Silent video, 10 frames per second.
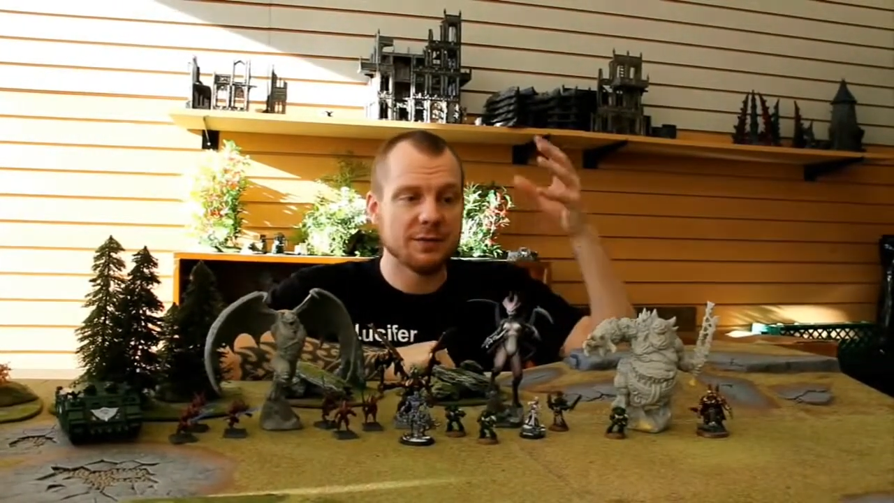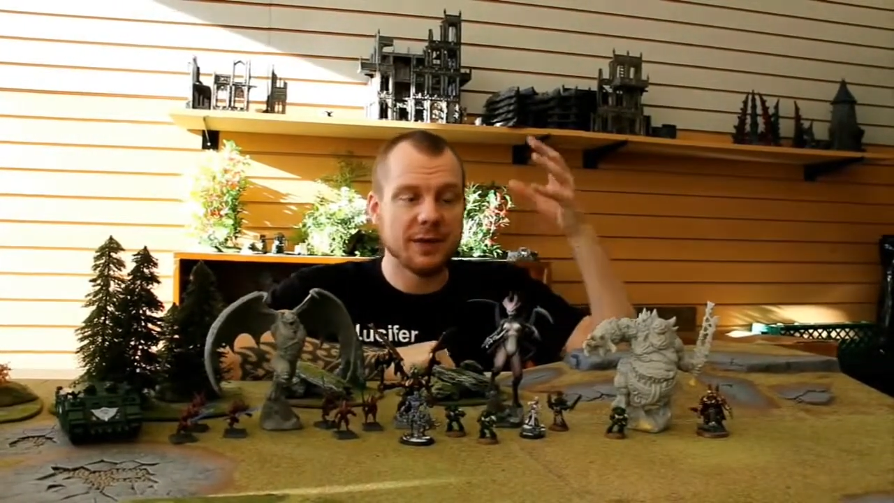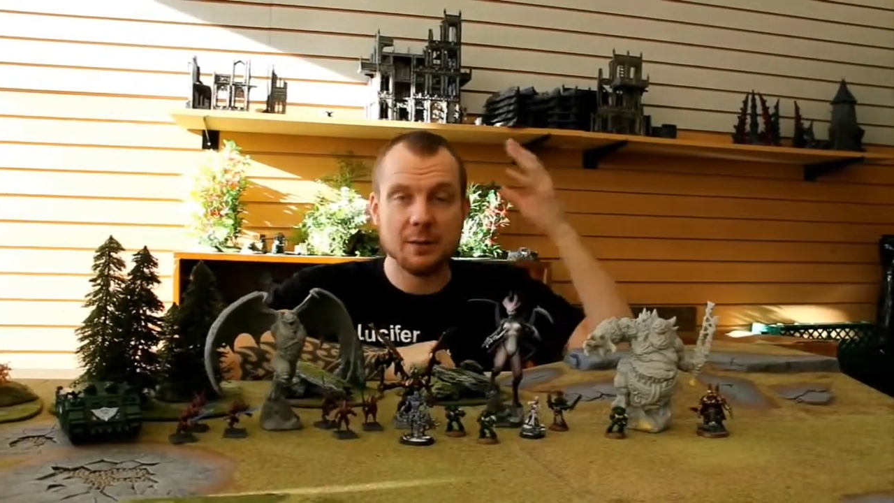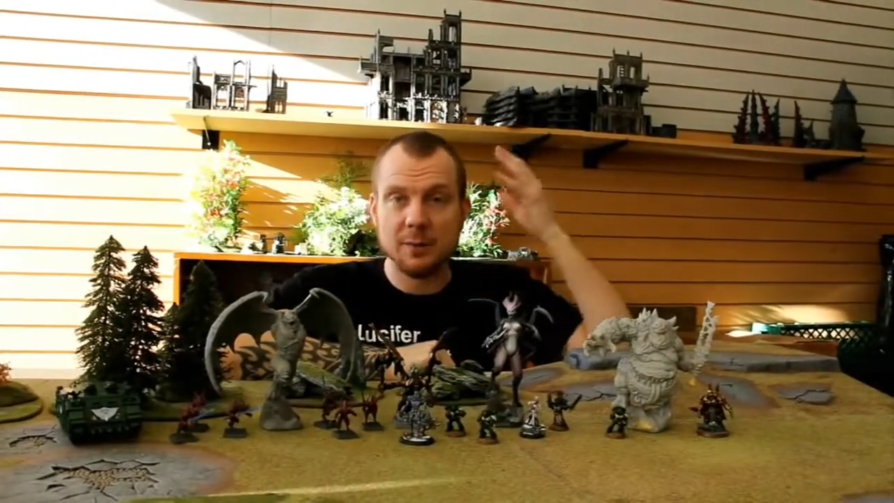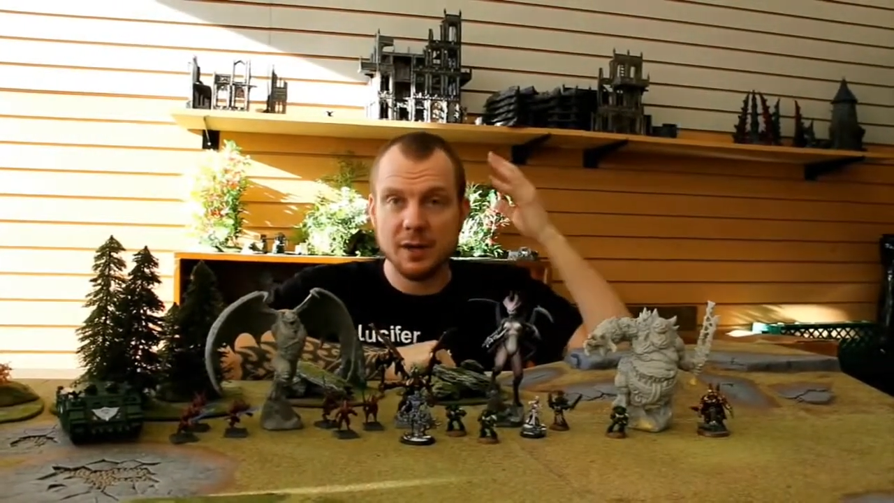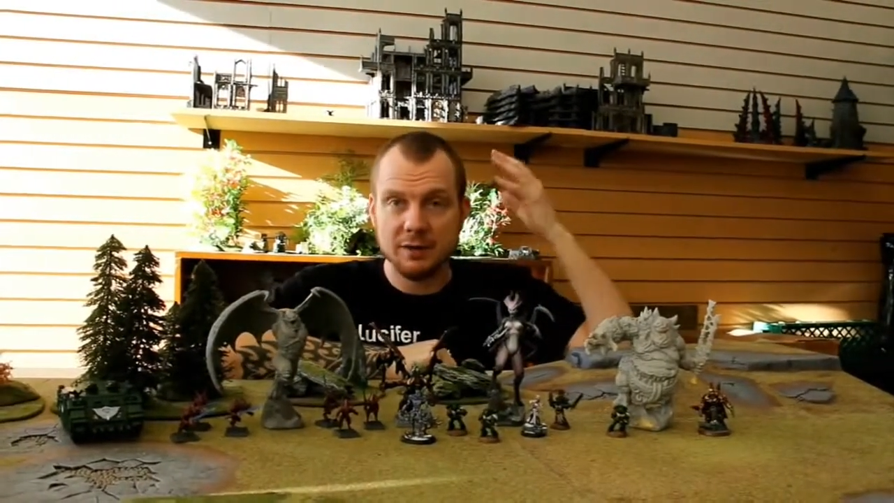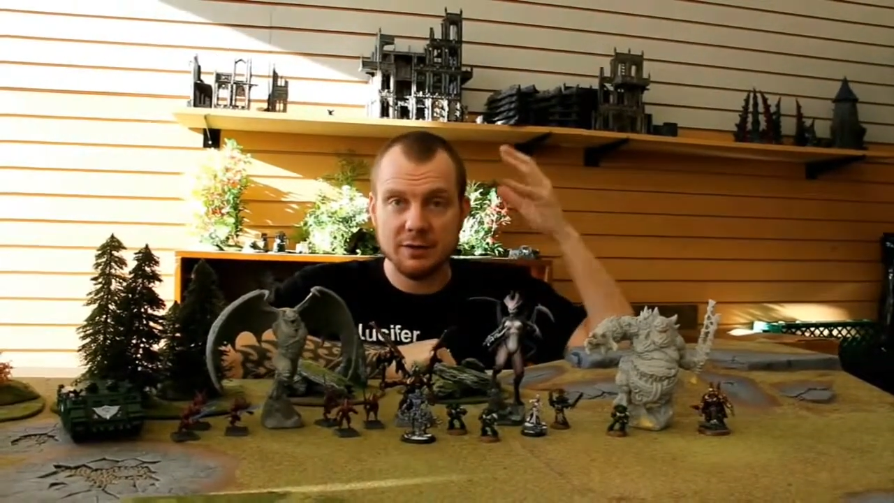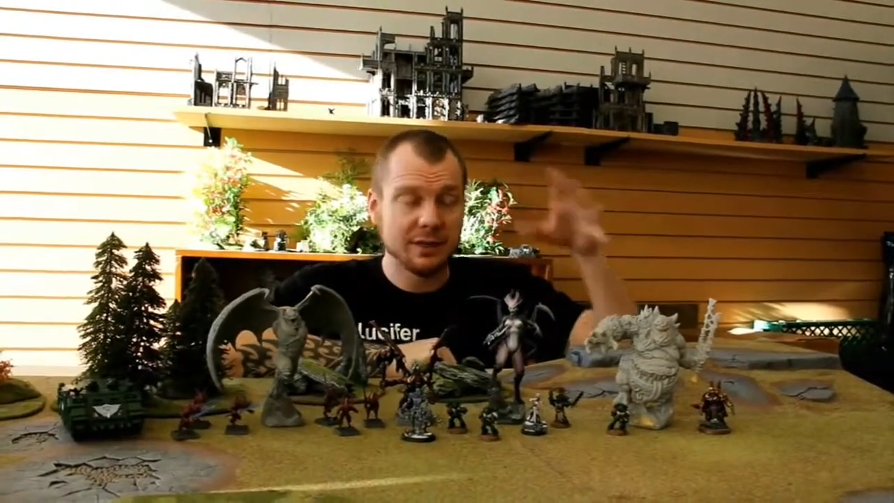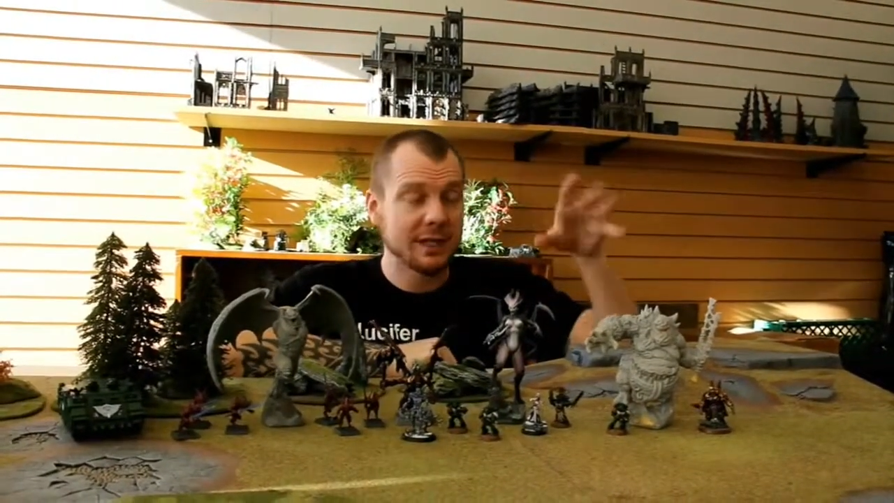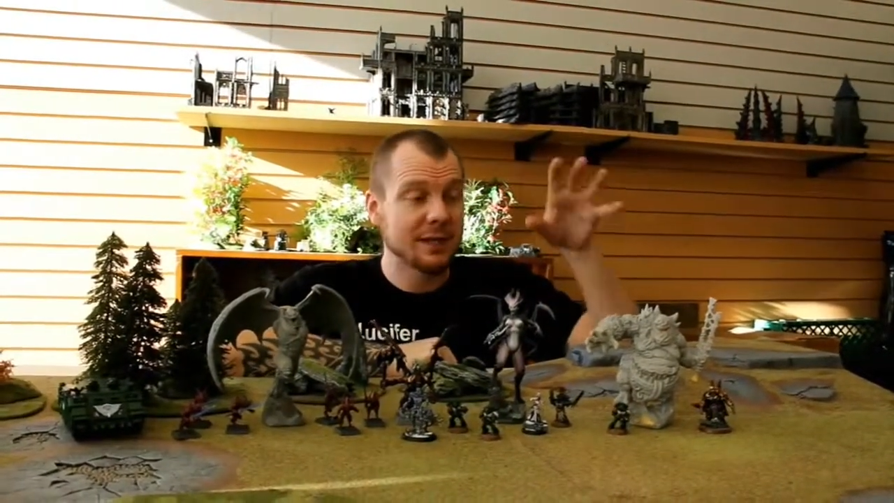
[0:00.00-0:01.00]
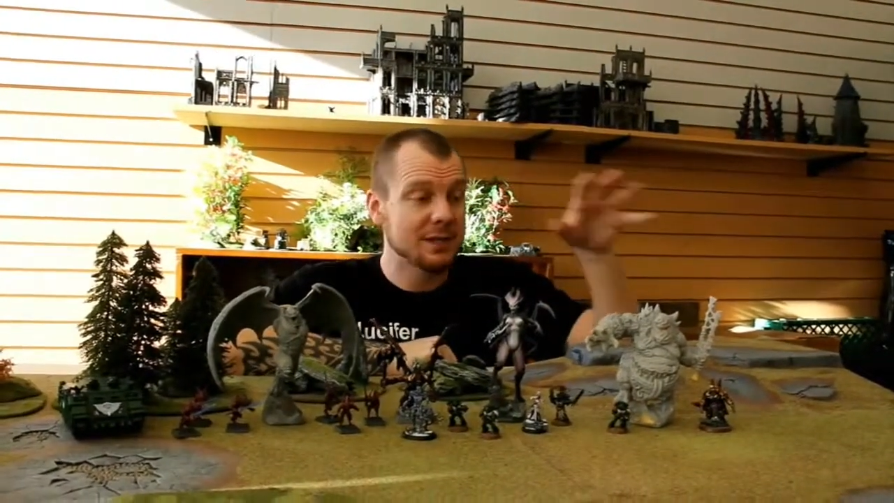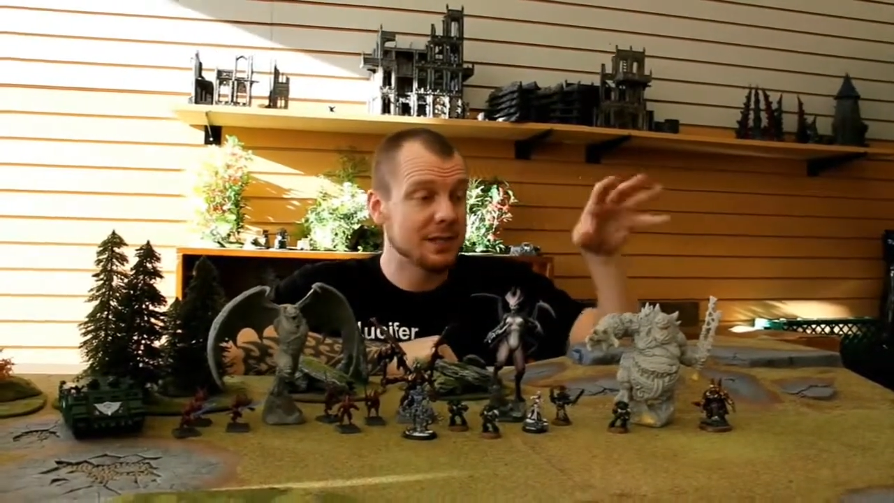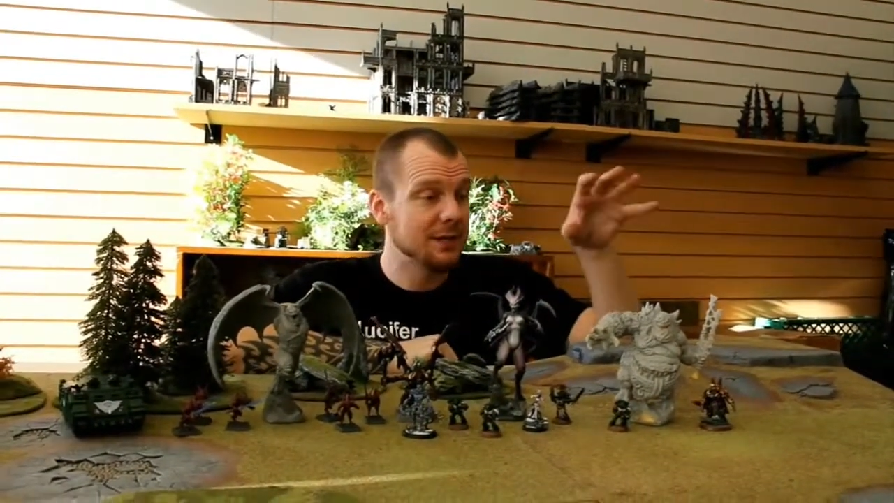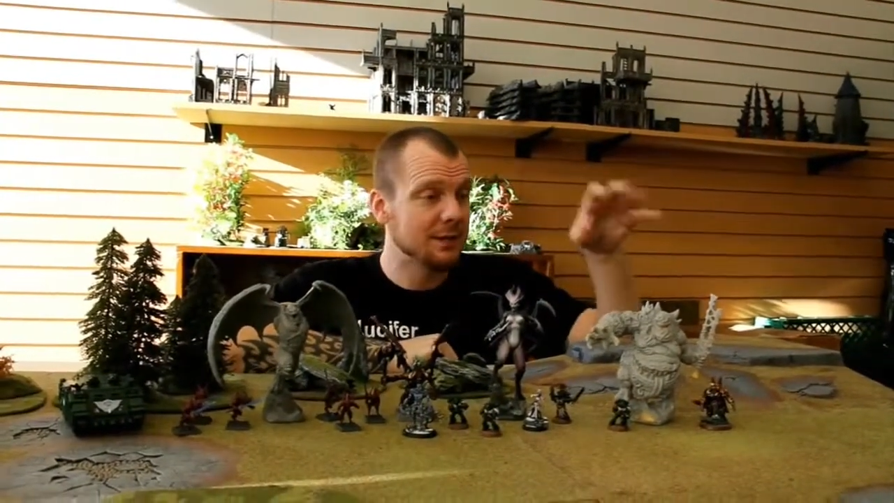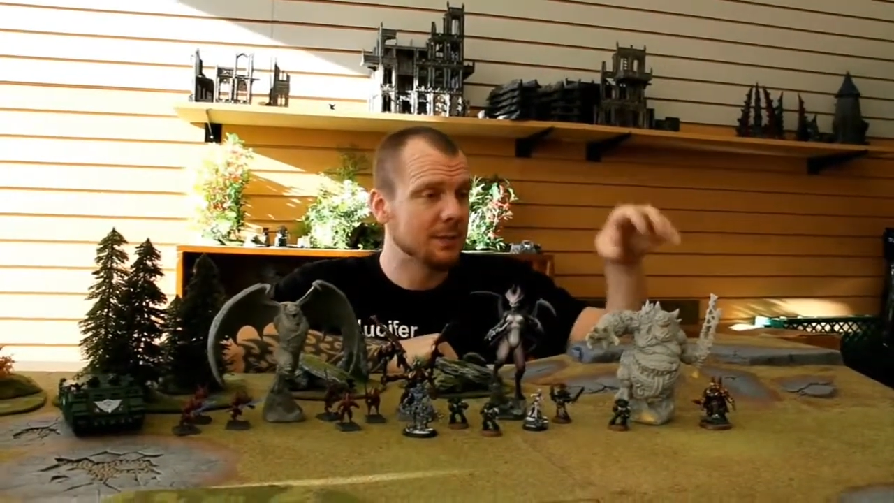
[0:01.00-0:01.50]
The final model
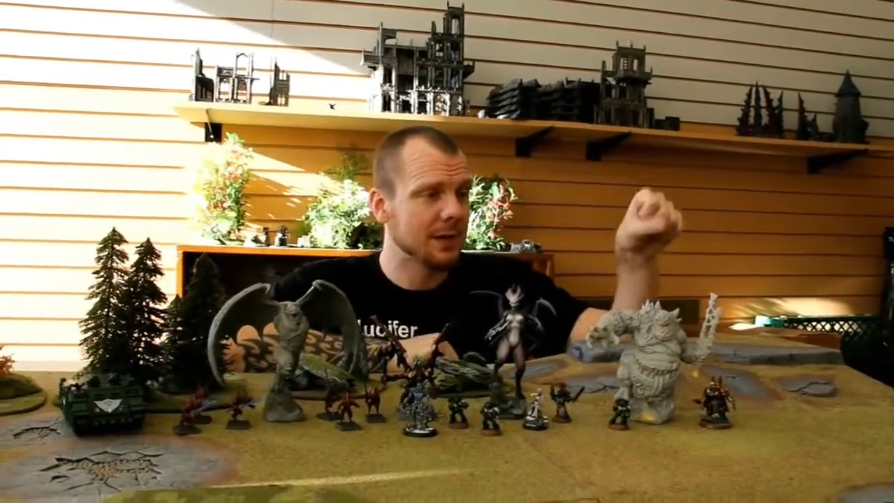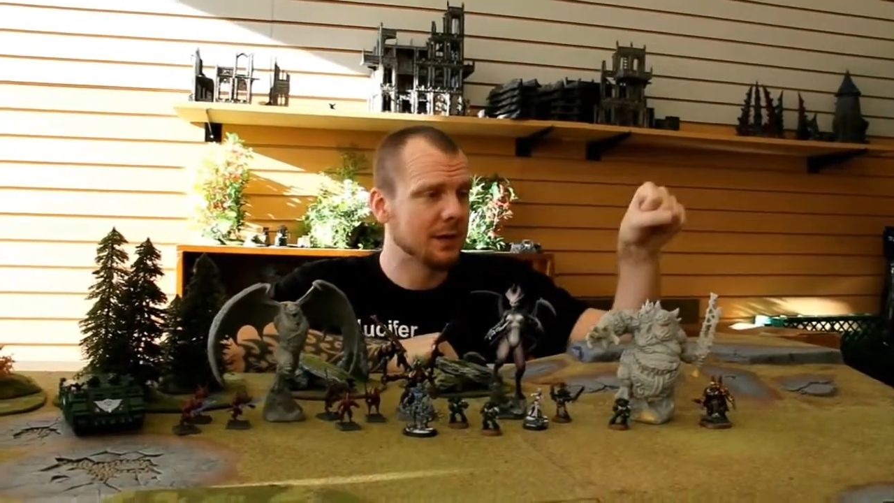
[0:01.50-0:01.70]
gets even